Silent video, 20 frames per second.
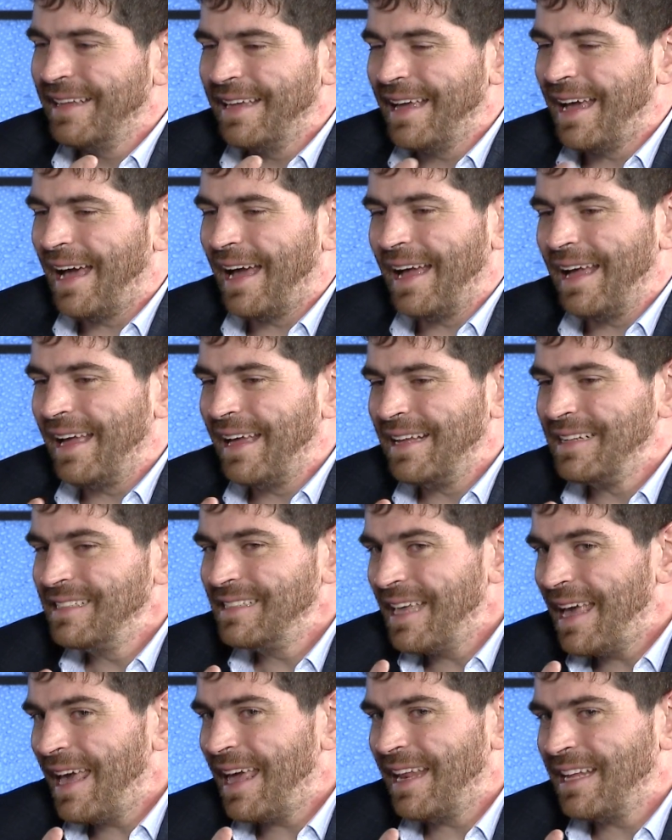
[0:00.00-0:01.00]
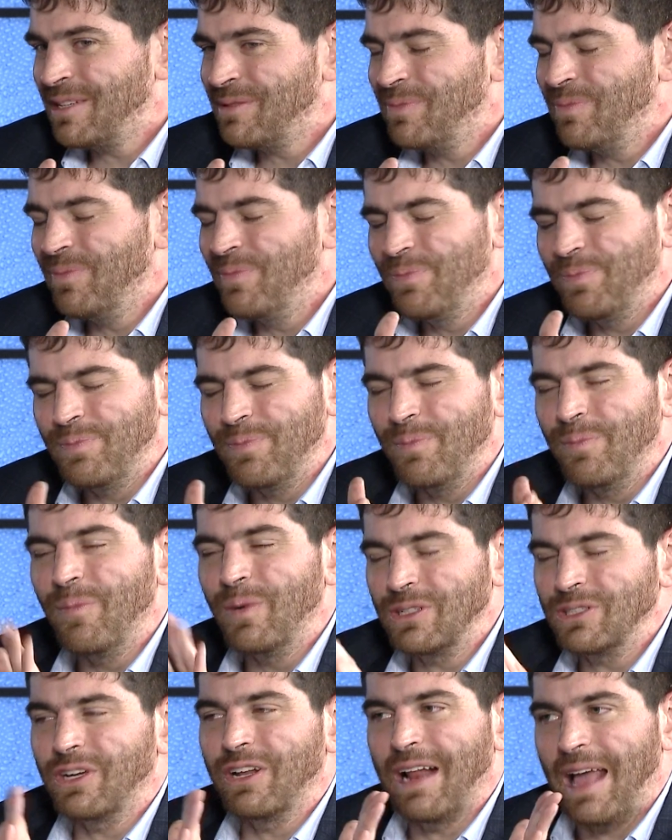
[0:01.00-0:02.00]
Yeah. Instead,
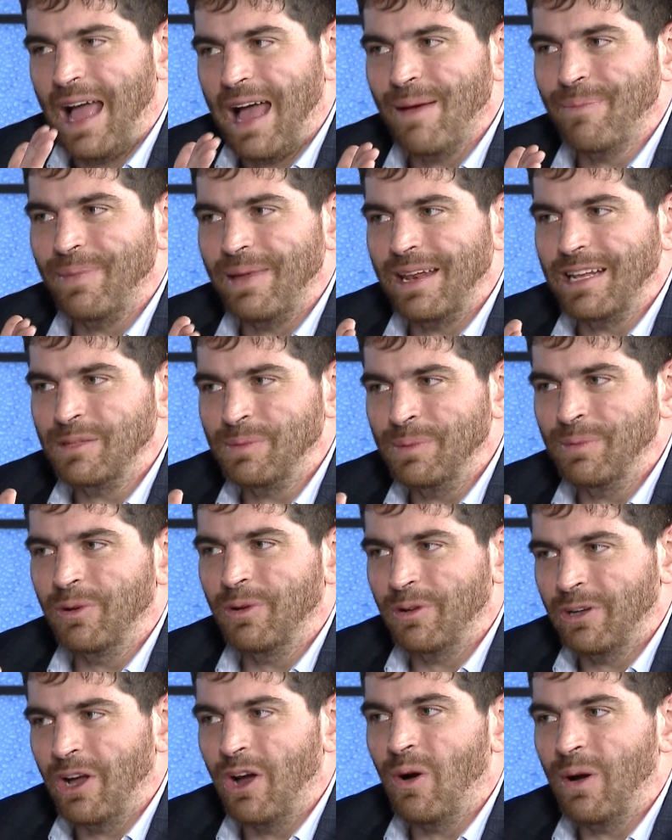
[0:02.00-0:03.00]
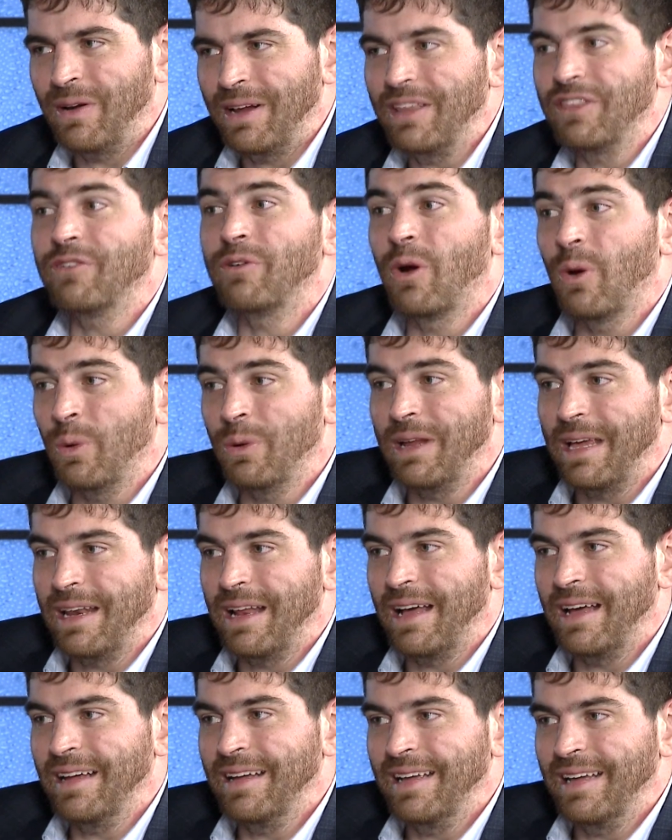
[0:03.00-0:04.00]
what's going to happen is people will go and get their own
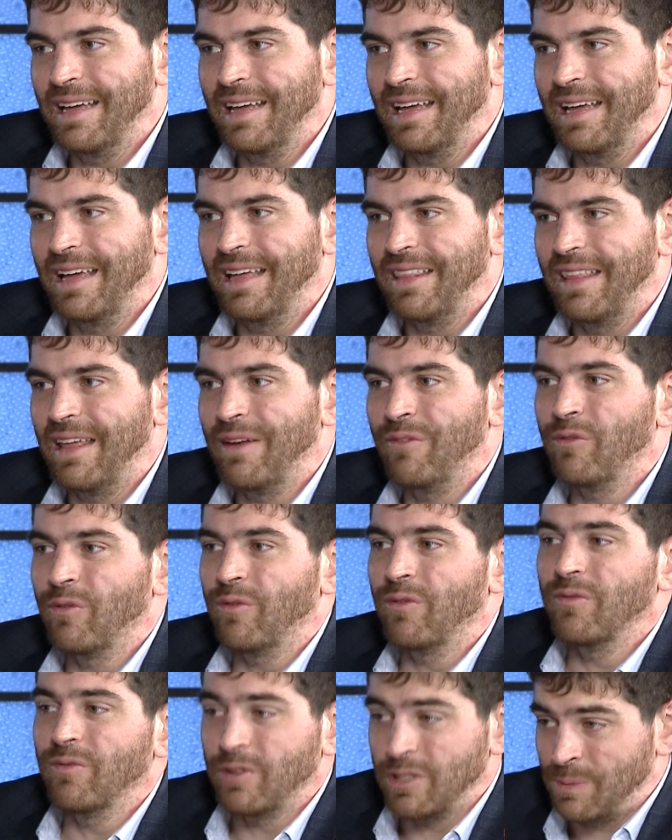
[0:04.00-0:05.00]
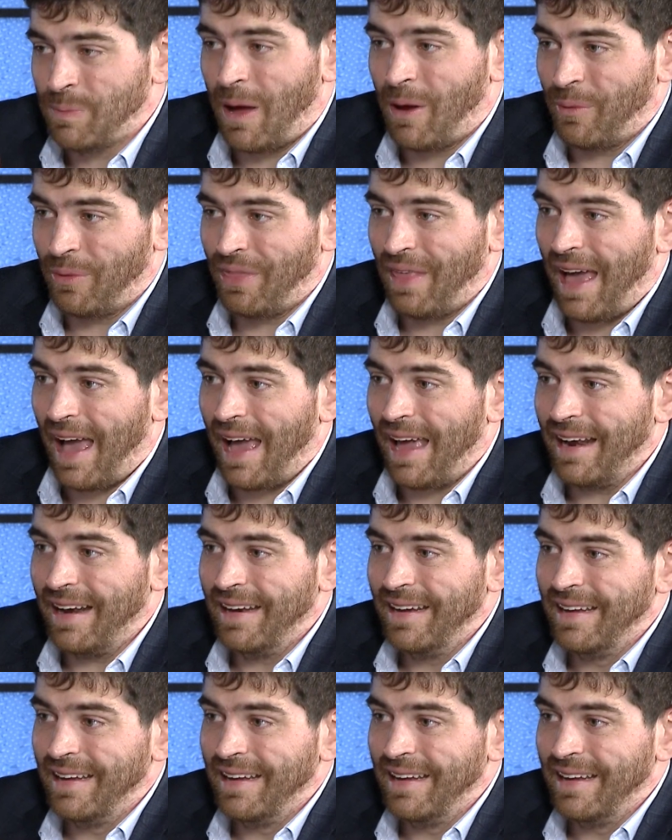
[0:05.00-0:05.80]
data and then respond with that.